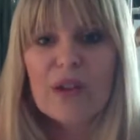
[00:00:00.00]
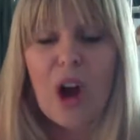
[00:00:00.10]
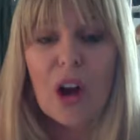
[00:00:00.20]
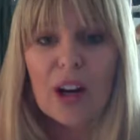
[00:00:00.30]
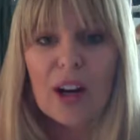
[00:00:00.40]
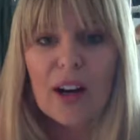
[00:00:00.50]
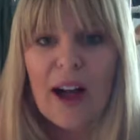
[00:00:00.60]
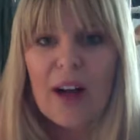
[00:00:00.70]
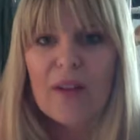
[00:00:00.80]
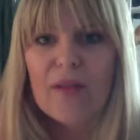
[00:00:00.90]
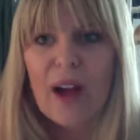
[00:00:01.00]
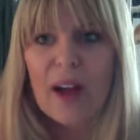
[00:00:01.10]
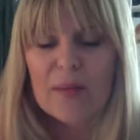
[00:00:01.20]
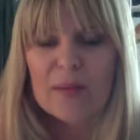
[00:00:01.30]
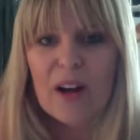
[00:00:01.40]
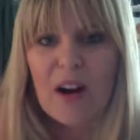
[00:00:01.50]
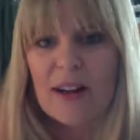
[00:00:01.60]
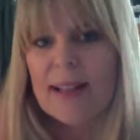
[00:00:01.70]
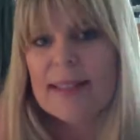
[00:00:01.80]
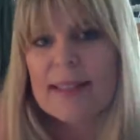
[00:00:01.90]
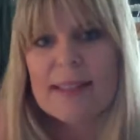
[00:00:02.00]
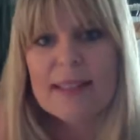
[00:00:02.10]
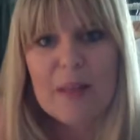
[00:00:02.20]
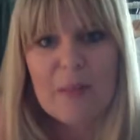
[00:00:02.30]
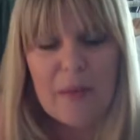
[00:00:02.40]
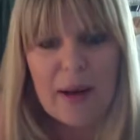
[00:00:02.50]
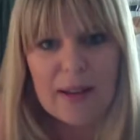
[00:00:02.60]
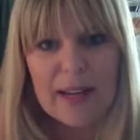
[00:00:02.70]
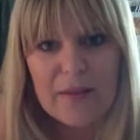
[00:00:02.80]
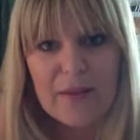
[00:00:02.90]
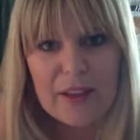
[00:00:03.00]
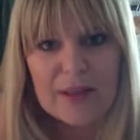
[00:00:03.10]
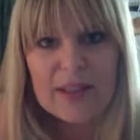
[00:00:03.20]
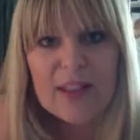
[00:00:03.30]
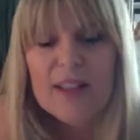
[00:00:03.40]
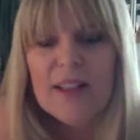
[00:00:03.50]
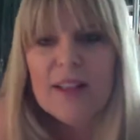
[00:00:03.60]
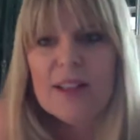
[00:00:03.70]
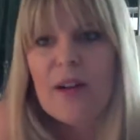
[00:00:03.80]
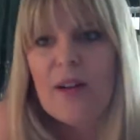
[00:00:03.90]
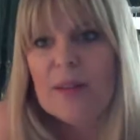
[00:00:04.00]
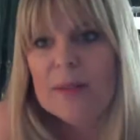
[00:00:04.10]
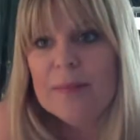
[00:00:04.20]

longer out of items that already exist to keep them out of landfills. So